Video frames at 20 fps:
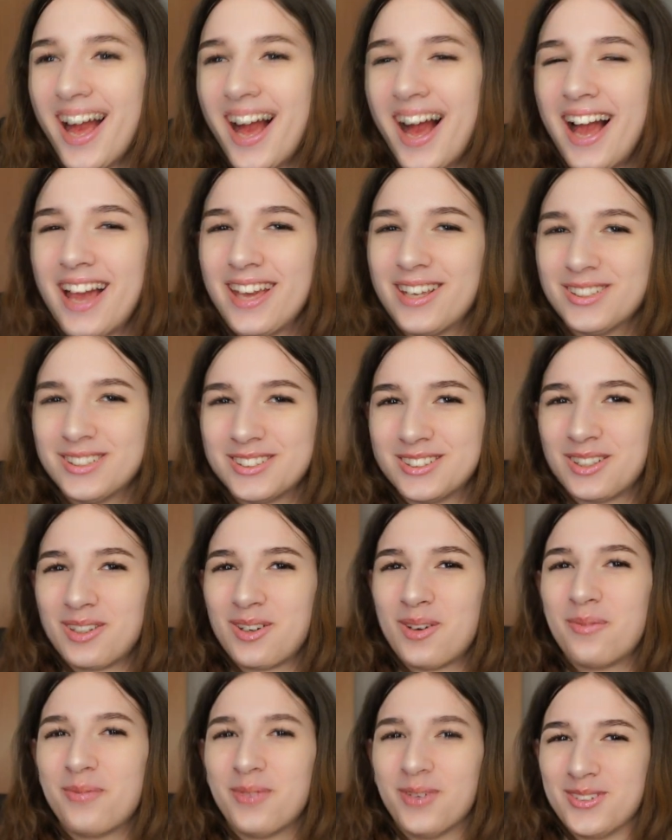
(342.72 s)
I use the
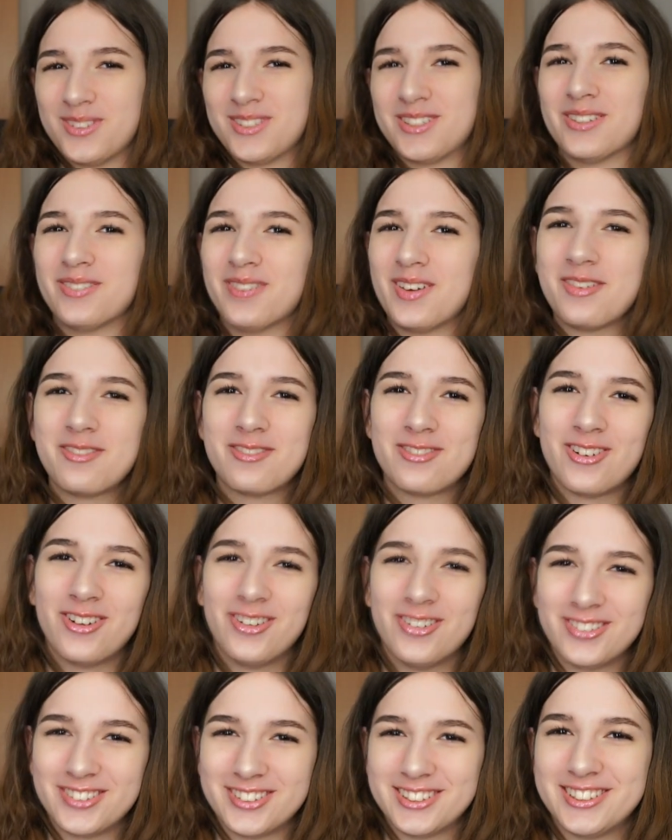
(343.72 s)
coupons on my
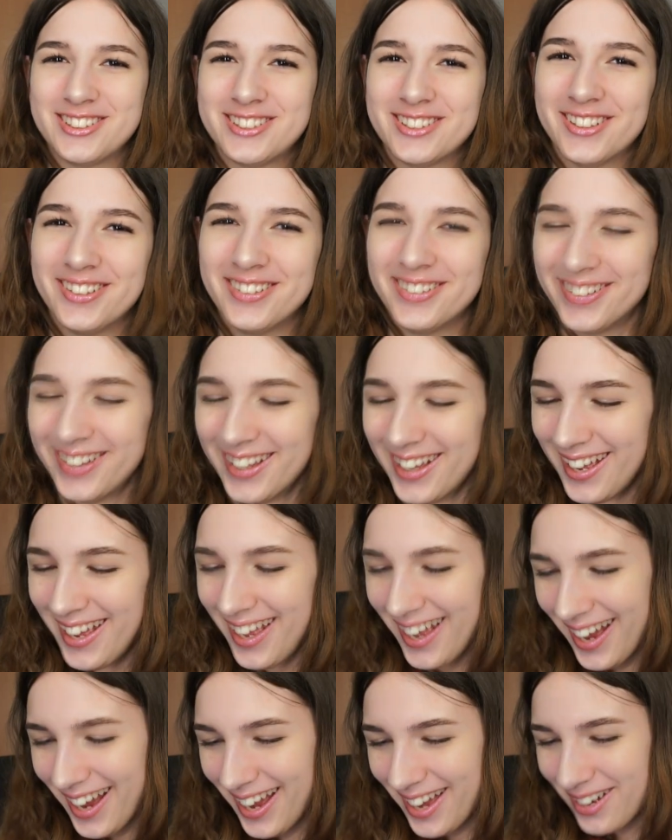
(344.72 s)
phone, so
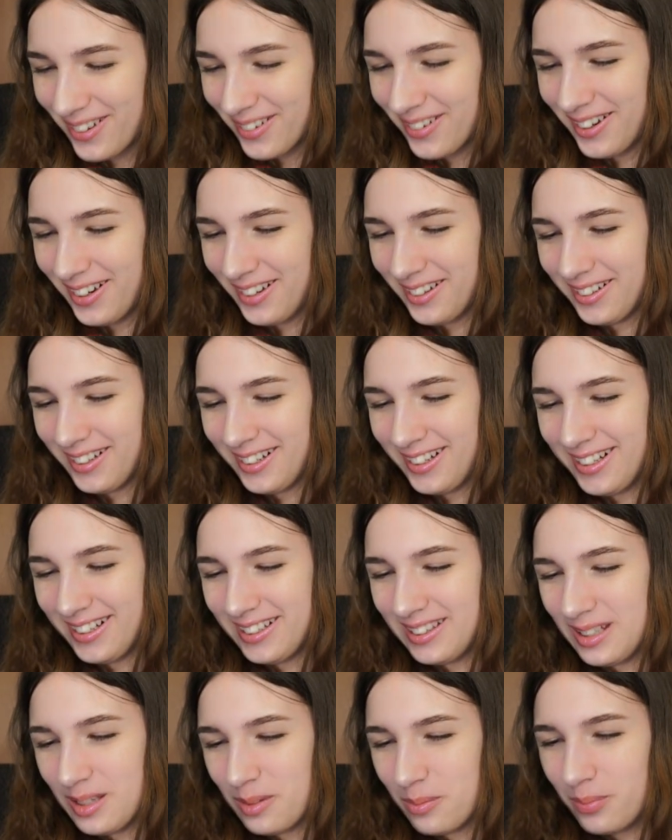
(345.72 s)
I don't cut, cut
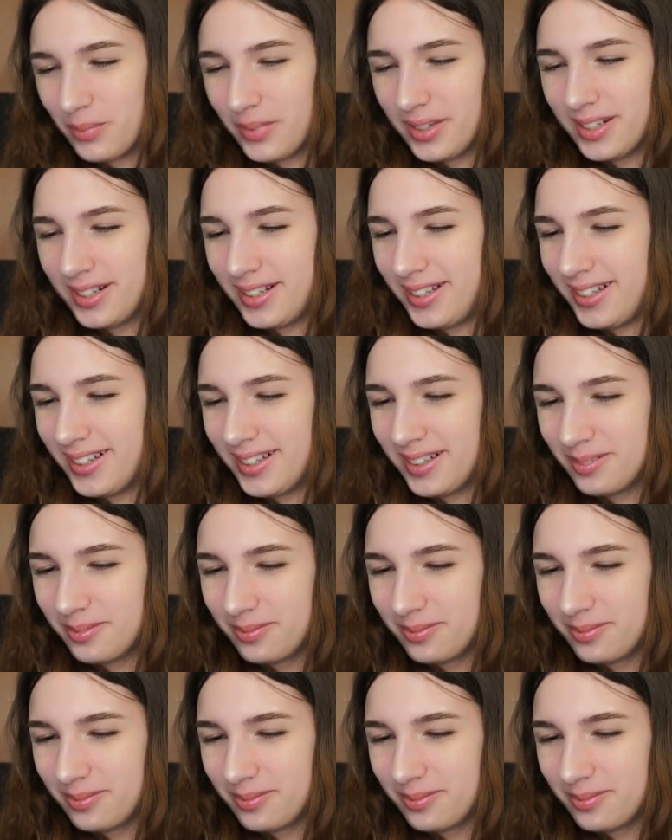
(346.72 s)
them, but yeah.